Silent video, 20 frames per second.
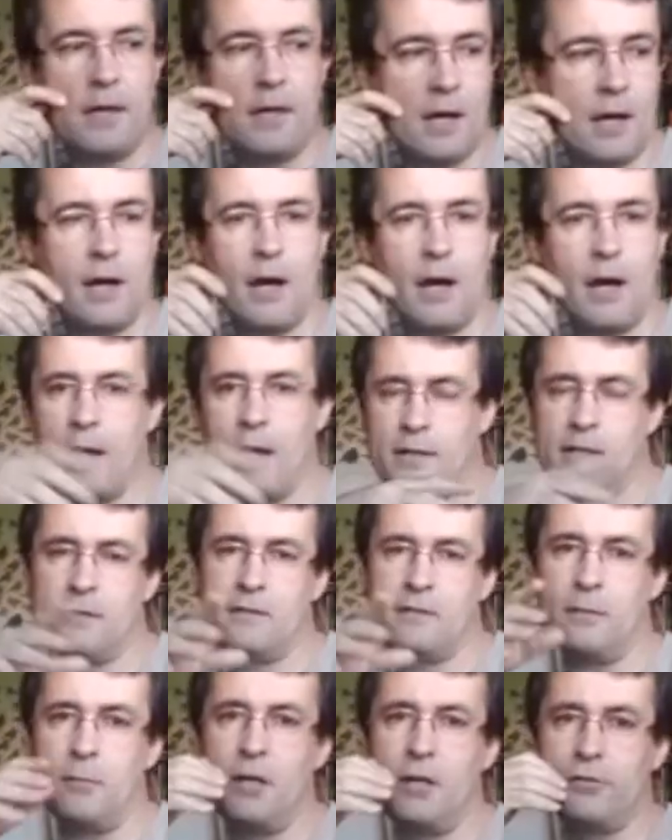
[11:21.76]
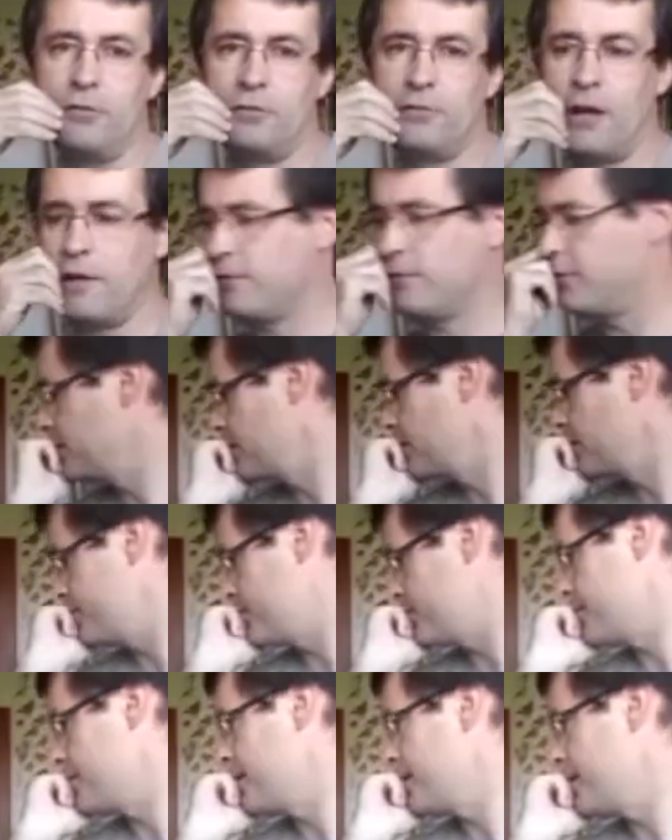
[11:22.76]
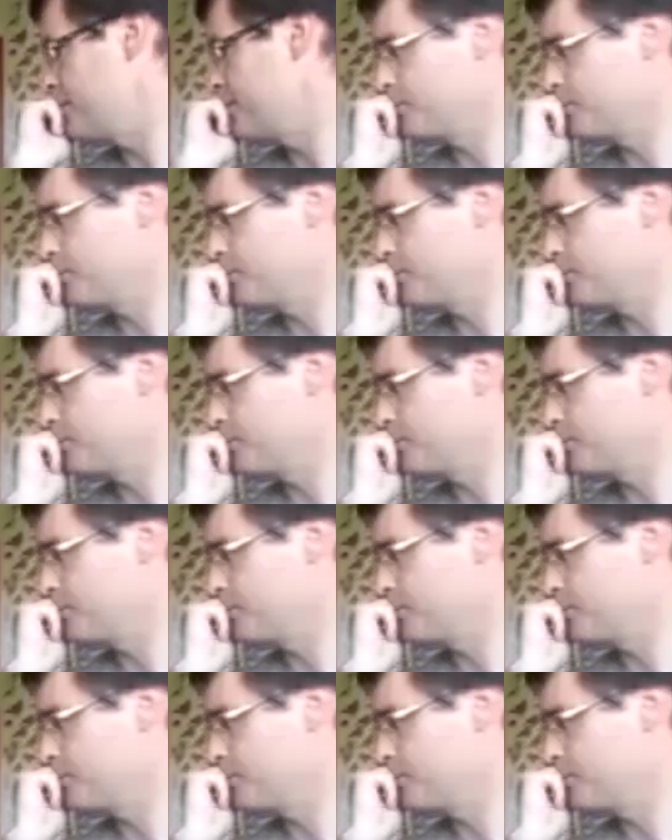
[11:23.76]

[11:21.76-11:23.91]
I did some illustrations for.